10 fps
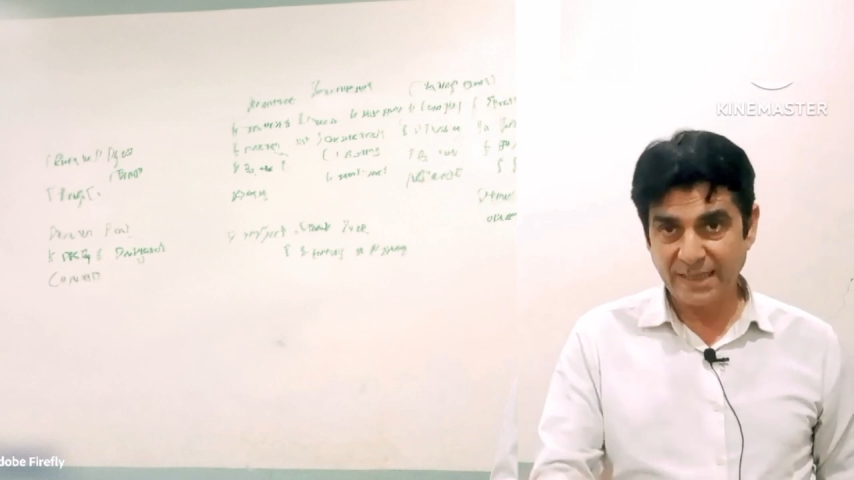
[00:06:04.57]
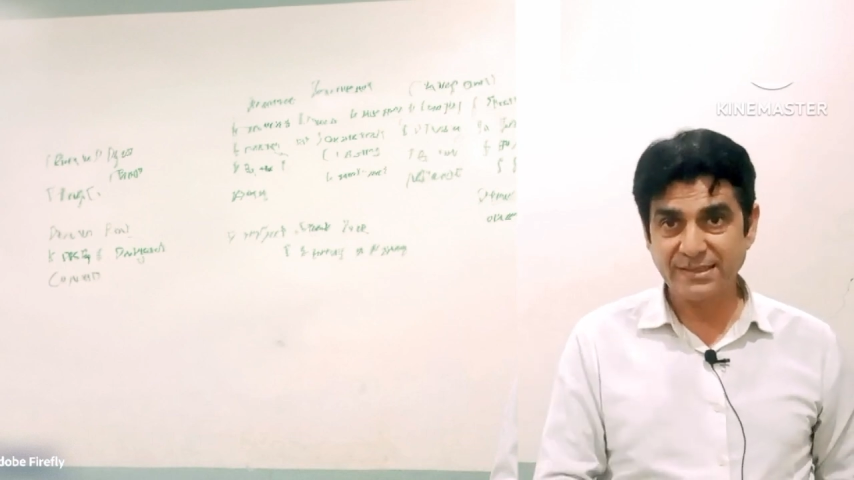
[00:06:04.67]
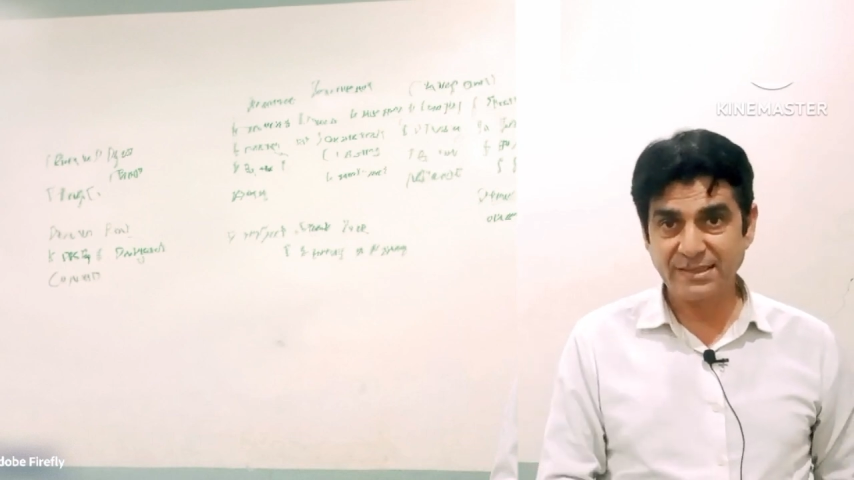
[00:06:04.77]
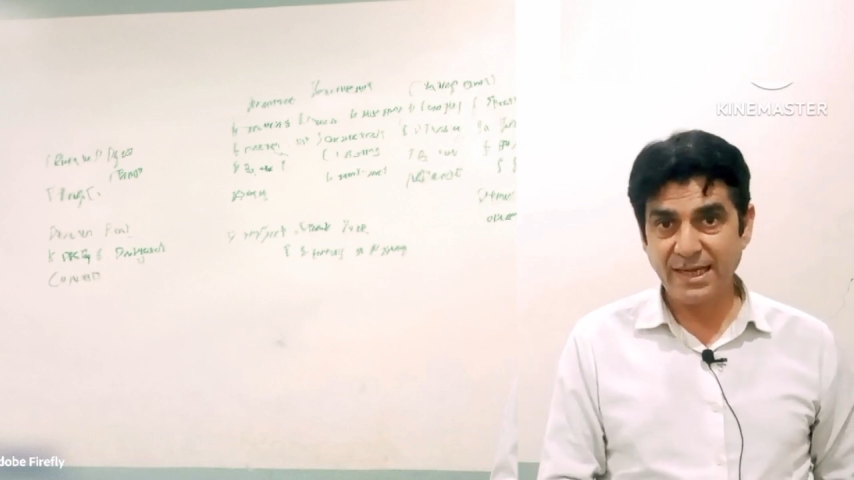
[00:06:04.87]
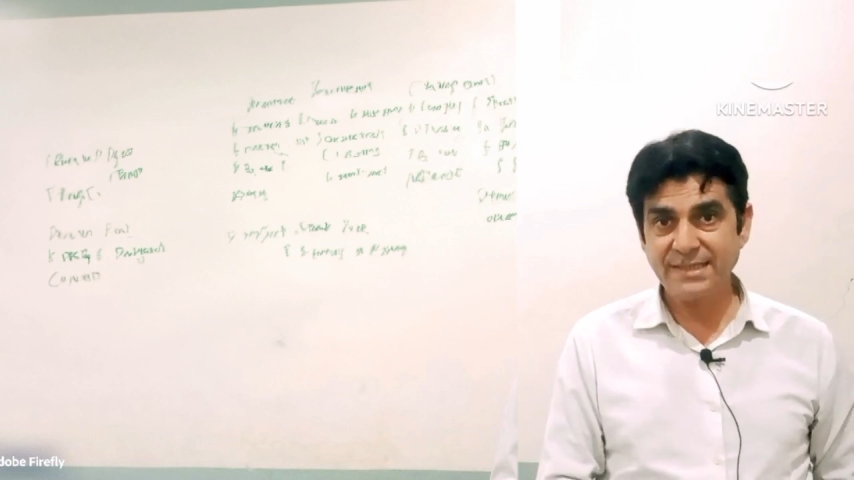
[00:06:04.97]

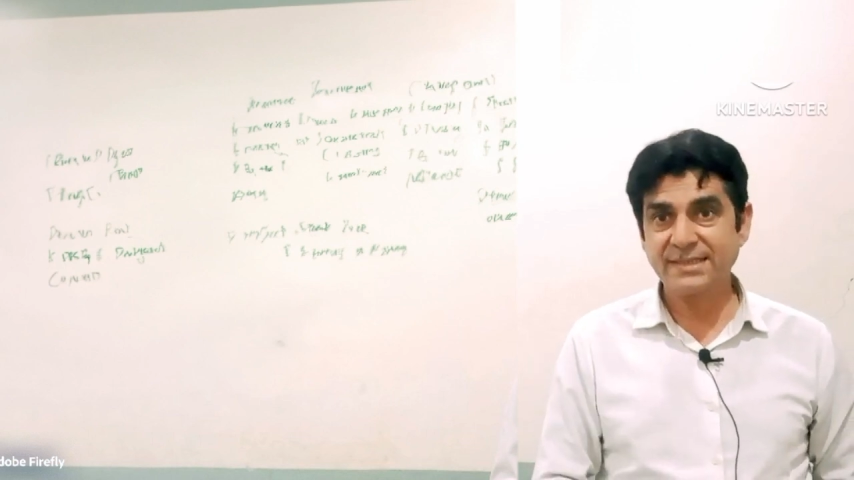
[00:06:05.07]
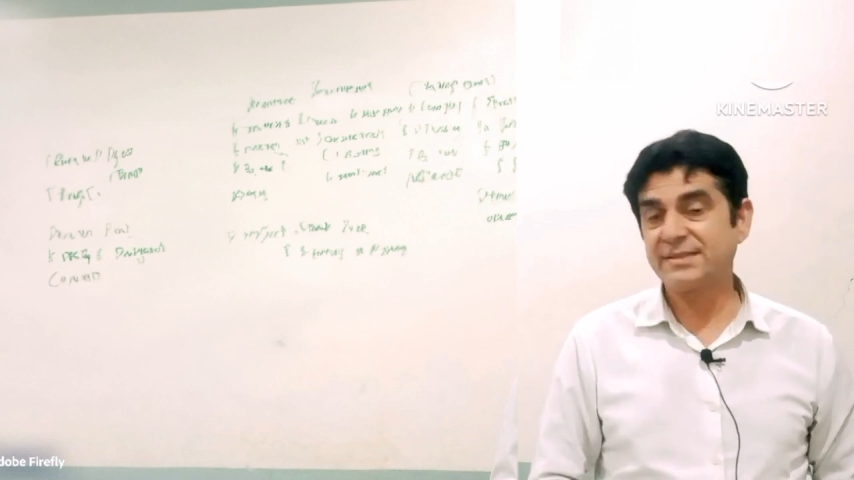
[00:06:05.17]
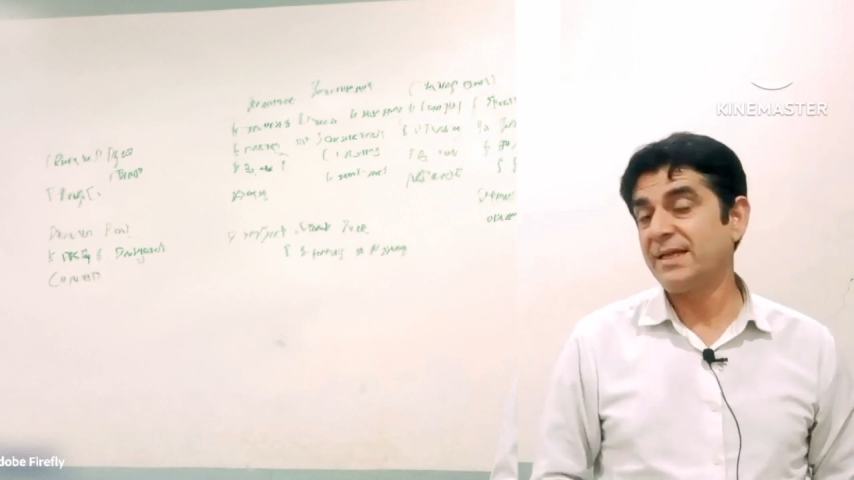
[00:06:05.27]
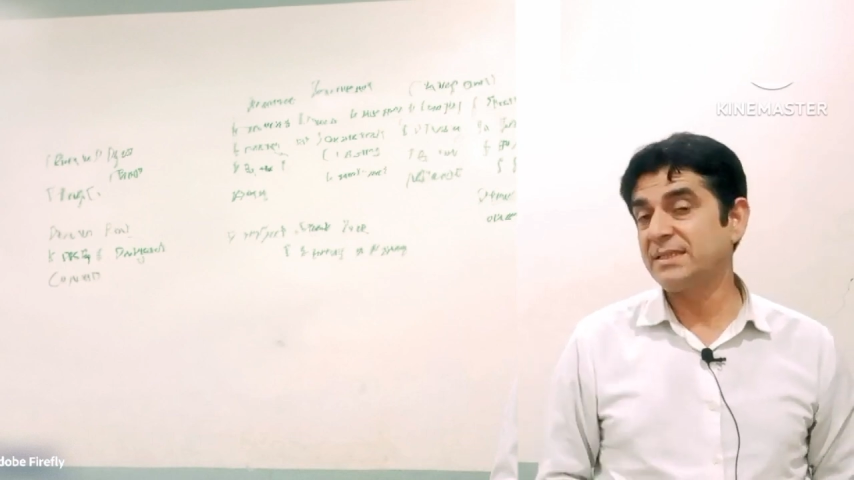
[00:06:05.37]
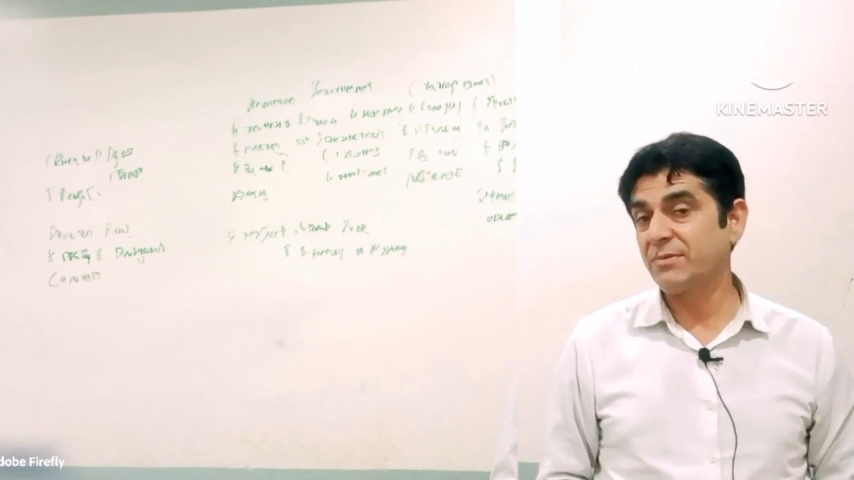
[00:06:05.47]
exercise,
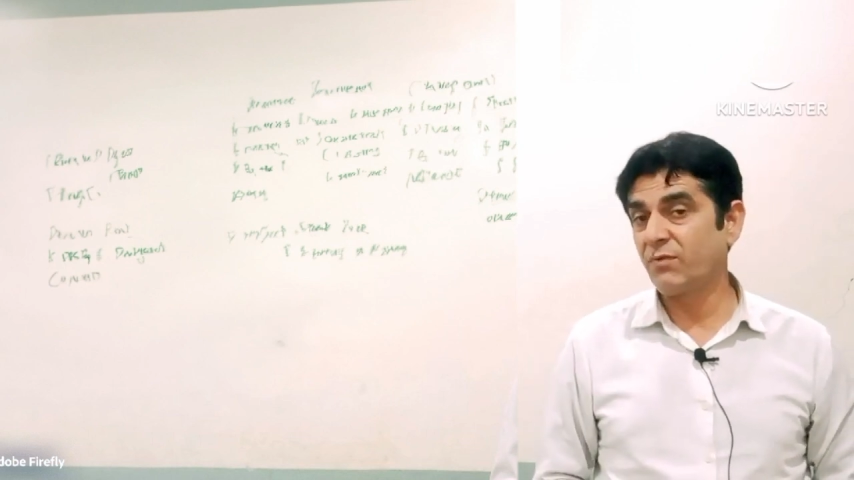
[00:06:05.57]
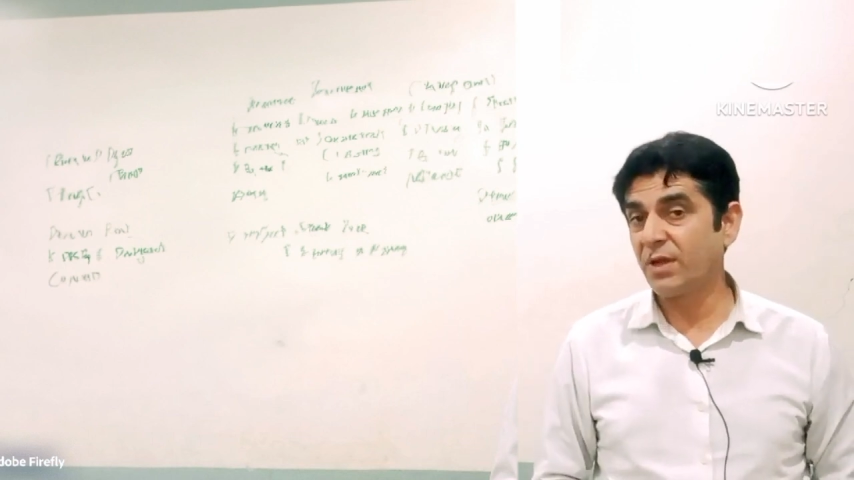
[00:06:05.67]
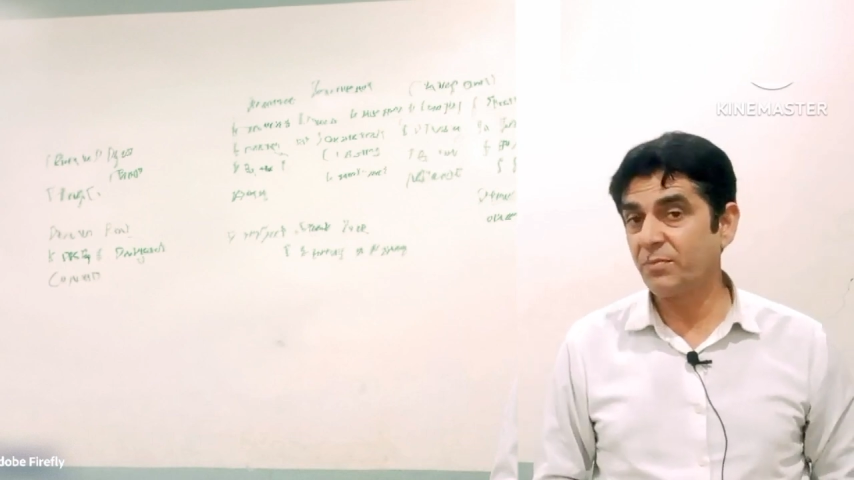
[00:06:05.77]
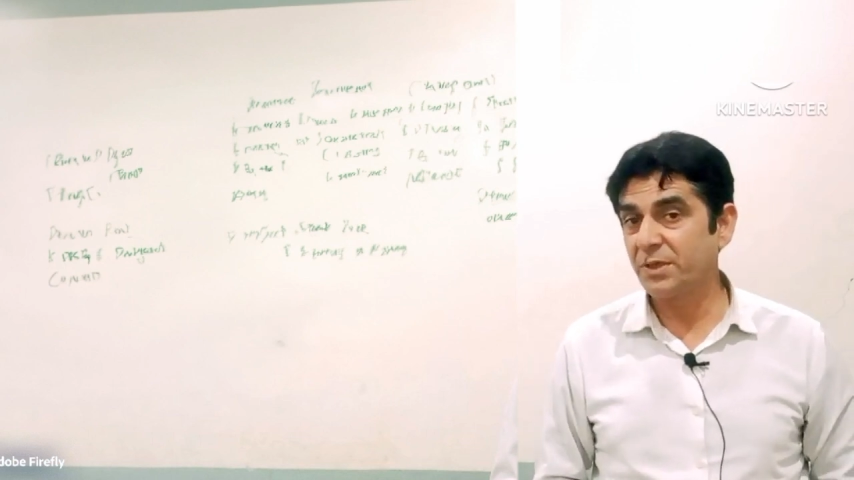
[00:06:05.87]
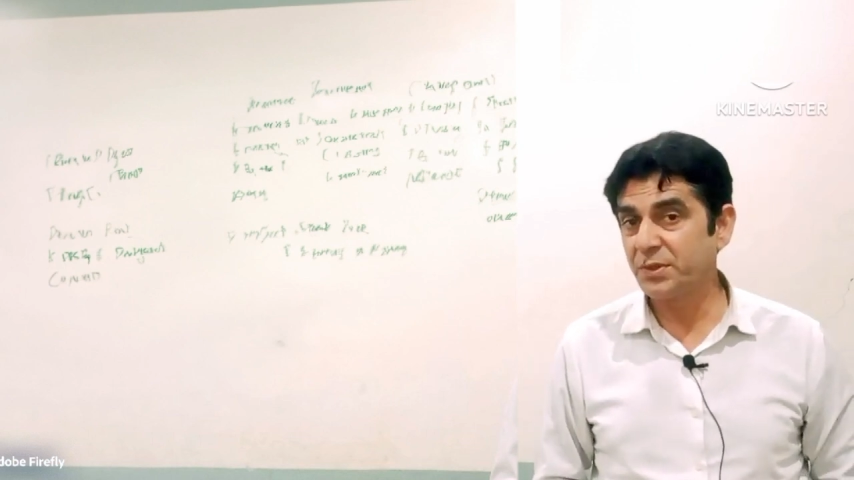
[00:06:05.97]
exercise number
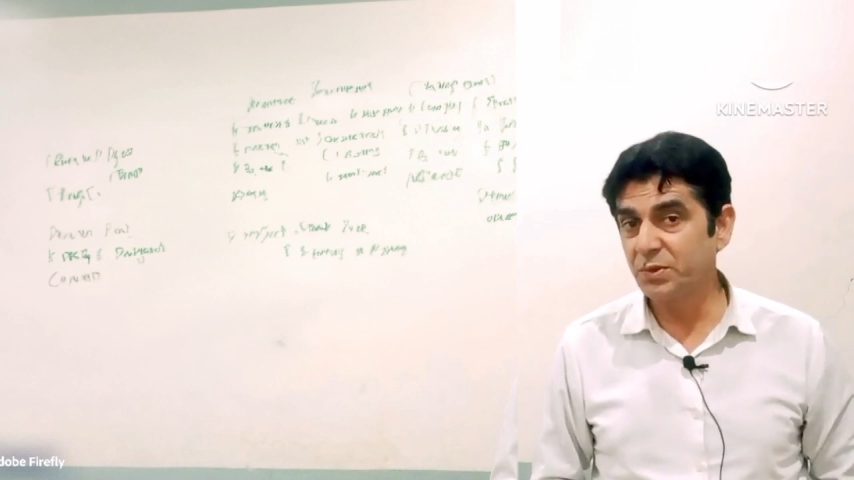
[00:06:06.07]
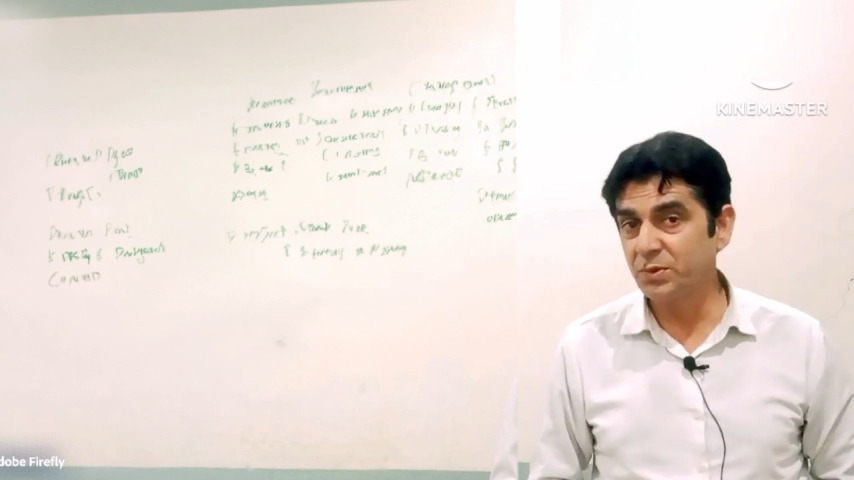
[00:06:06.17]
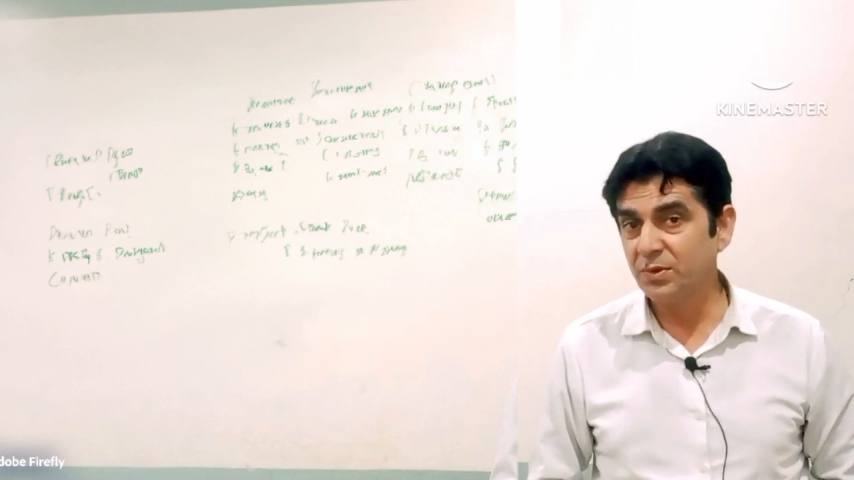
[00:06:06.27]
1.2.